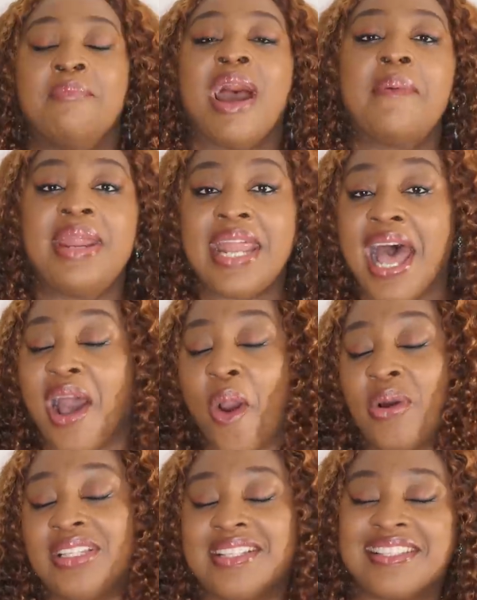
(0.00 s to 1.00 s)
married her
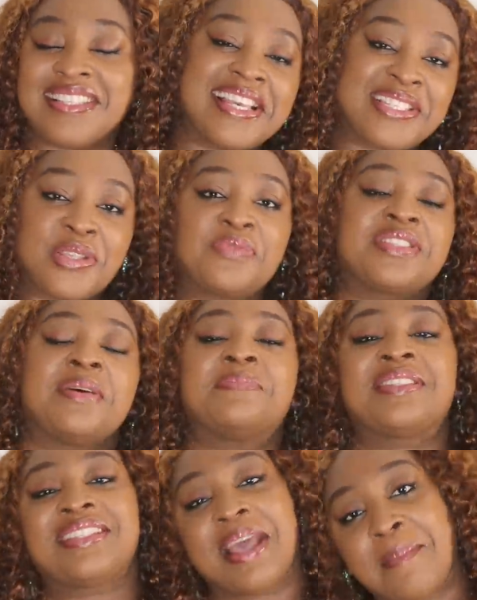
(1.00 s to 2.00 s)
on the 6th of
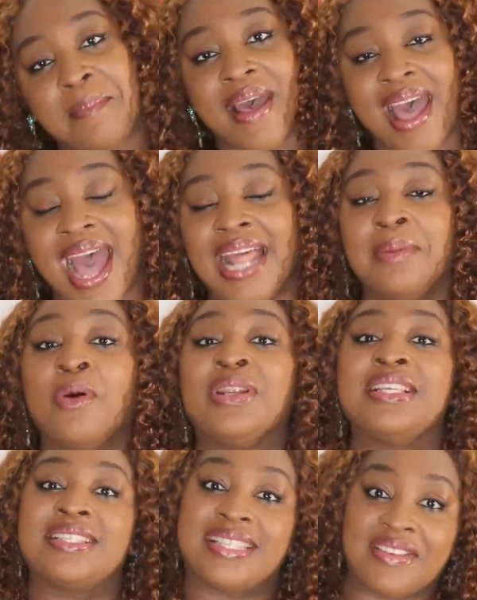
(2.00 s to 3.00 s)
September, and on
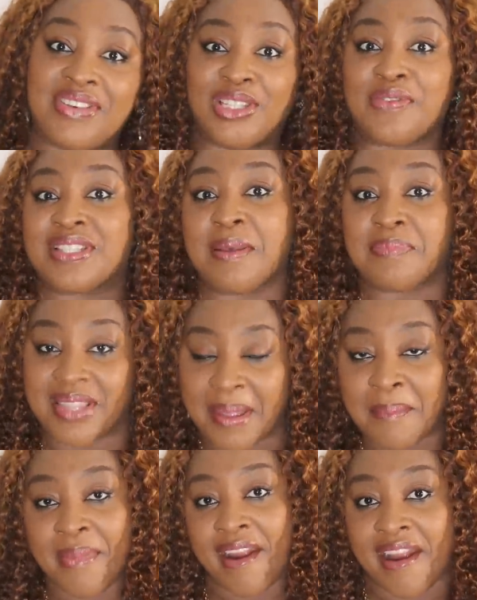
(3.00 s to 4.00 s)
the 7th of
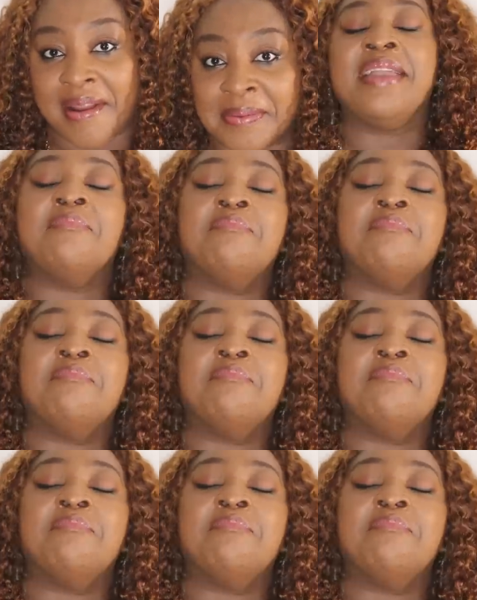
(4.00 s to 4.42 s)
September, he